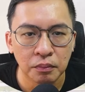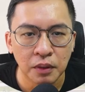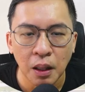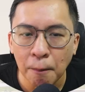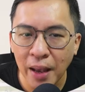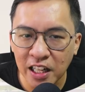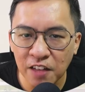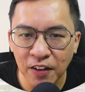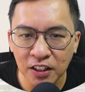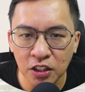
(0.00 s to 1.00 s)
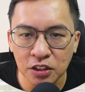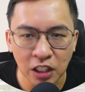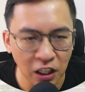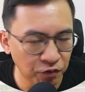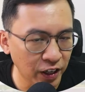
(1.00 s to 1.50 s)
Many factors
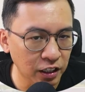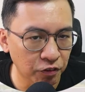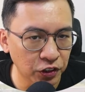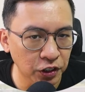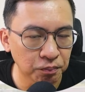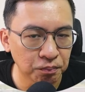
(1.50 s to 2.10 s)
affect their return.